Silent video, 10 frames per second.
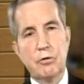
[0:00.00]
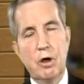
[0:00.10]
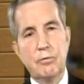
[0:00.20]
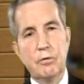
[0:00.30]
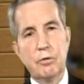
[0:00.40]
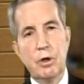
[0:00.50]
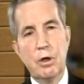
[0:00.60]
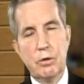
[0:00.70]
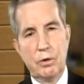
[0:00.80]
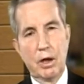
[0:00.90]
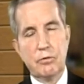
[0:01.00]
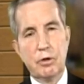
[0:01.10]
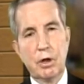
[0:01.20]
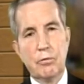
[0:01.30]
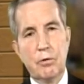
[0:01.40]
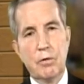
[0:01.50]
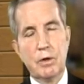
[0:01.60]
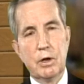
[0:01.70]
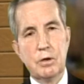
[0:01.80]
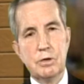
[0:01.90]
office, thanks again for
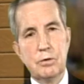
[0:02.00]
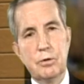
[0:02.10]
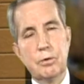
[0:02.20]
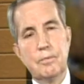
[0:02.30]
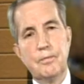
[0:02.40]
everything that you do.